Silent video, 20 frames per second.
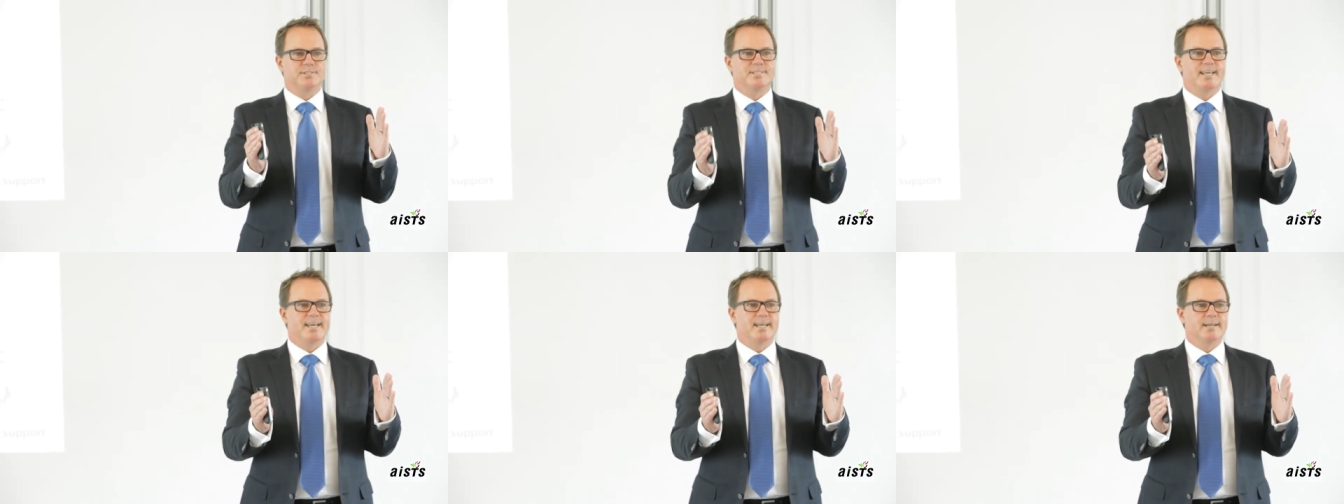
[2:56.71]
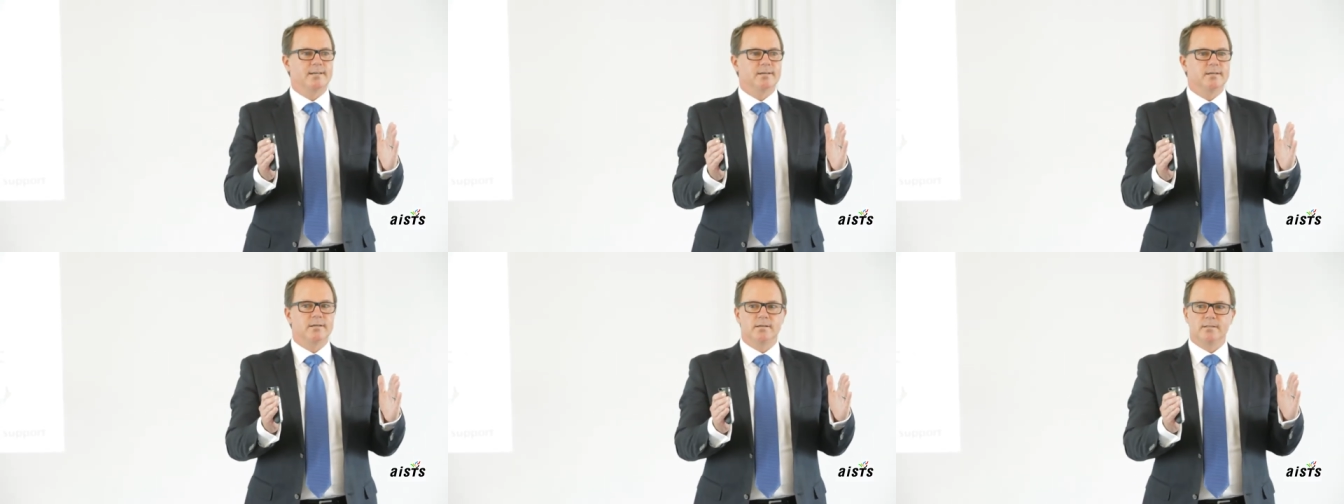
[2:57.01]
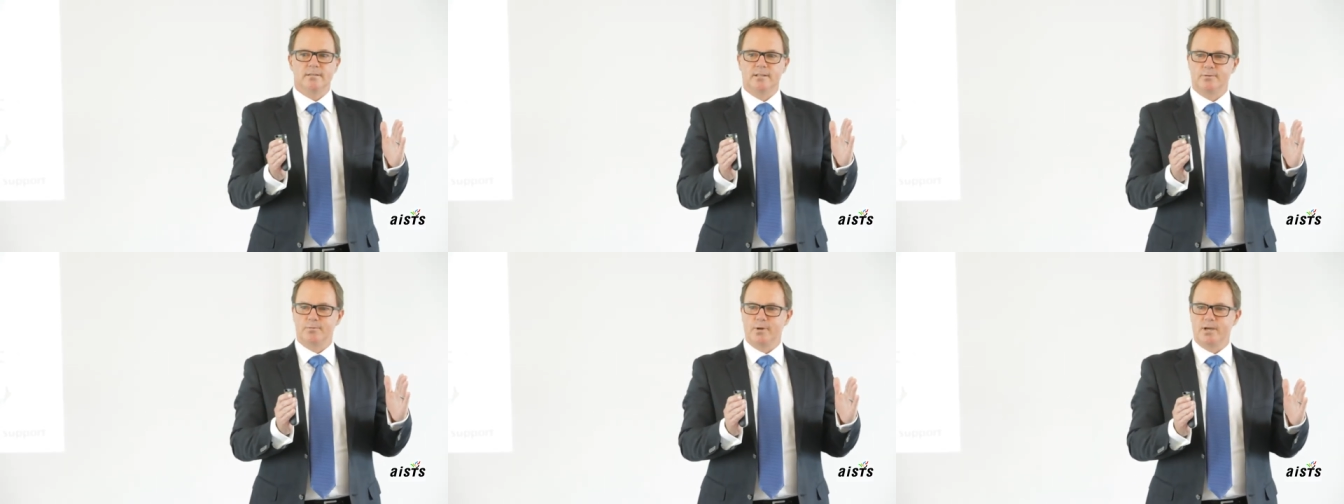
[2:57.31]
10
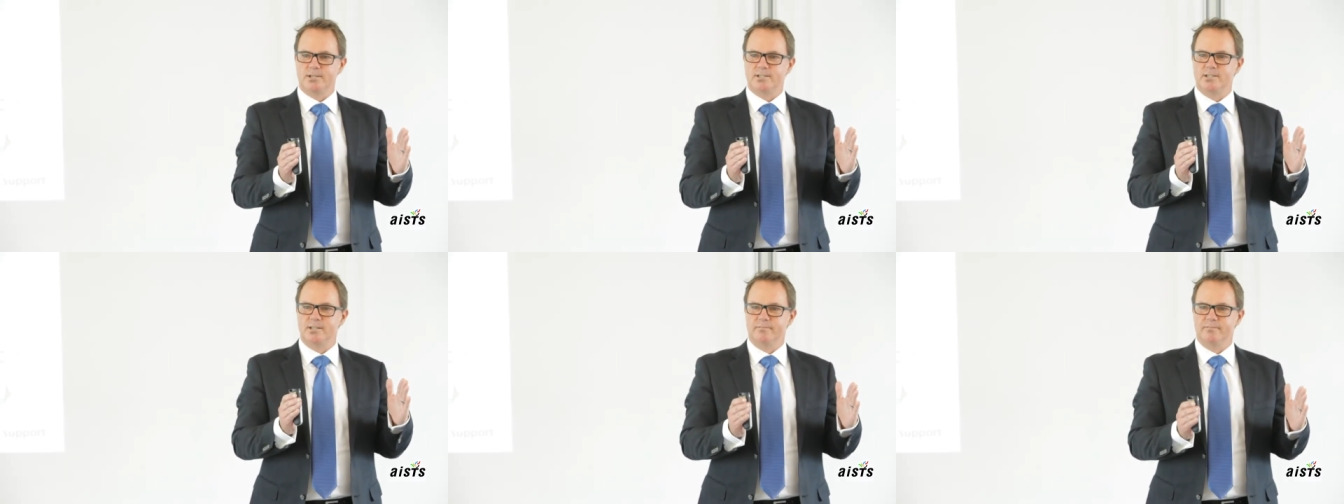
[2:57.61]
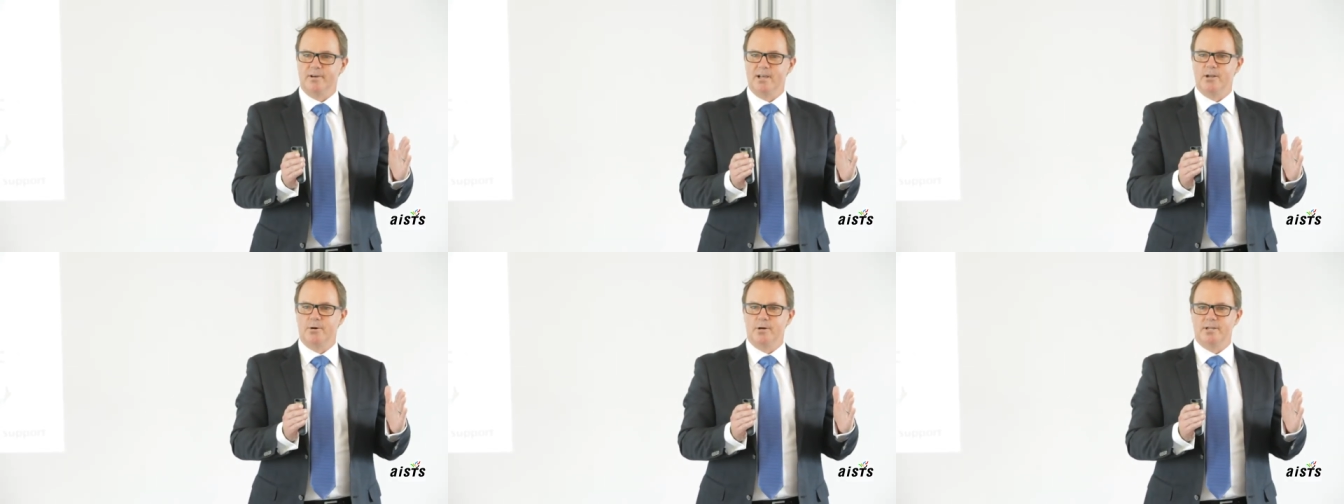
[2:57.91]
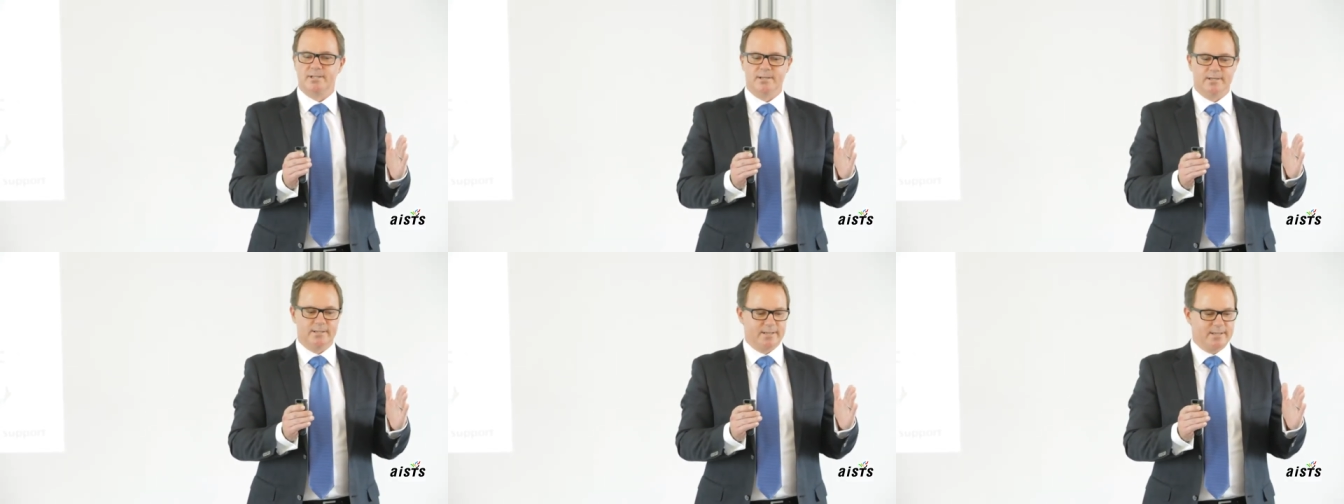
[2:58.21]
that we actually
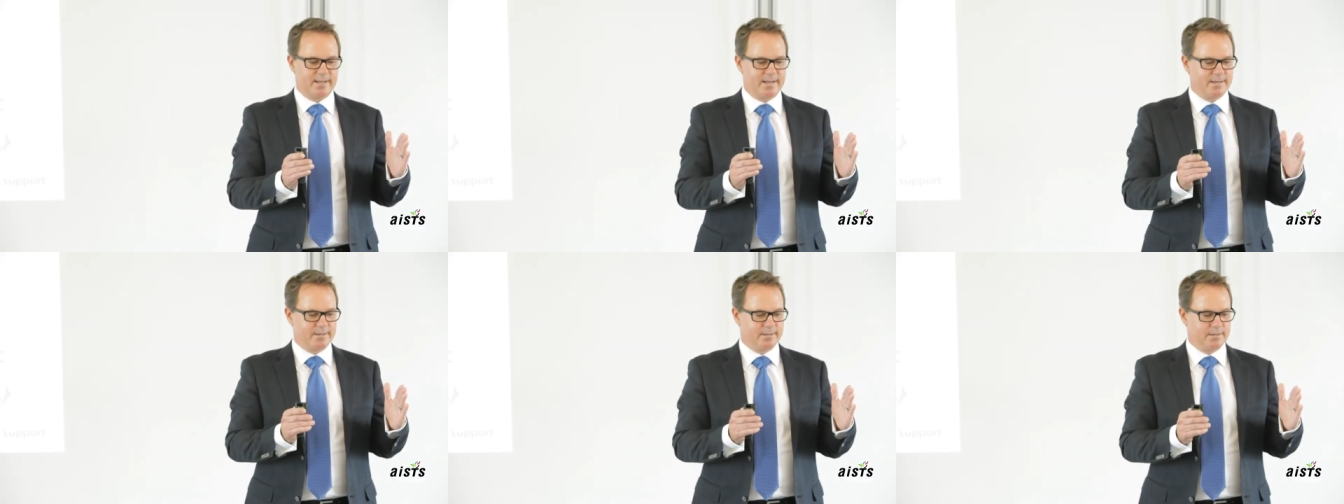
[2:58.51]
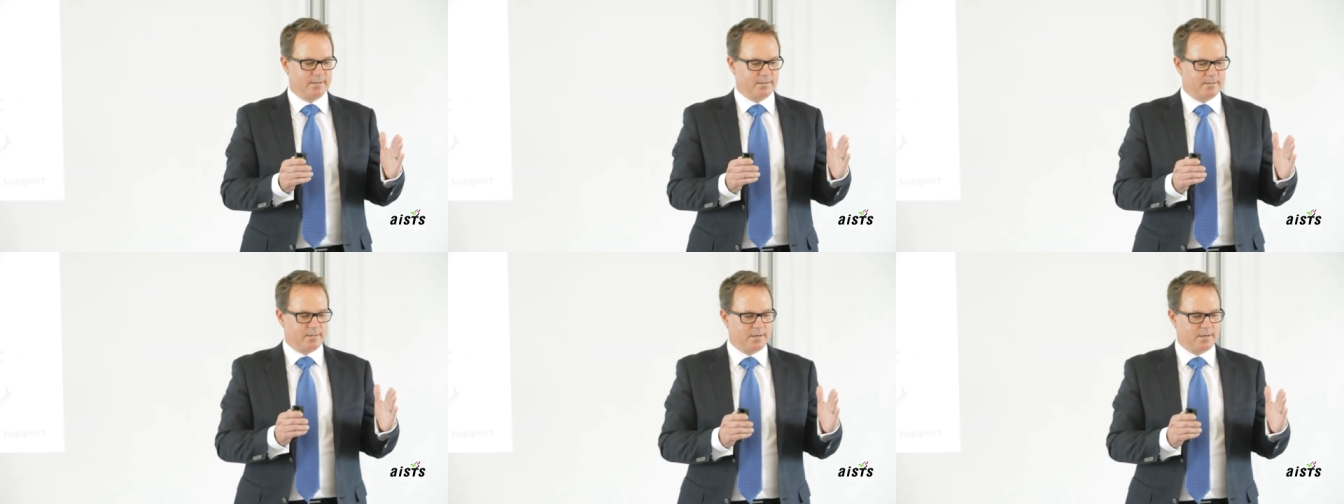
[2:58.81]
evaluated in the end.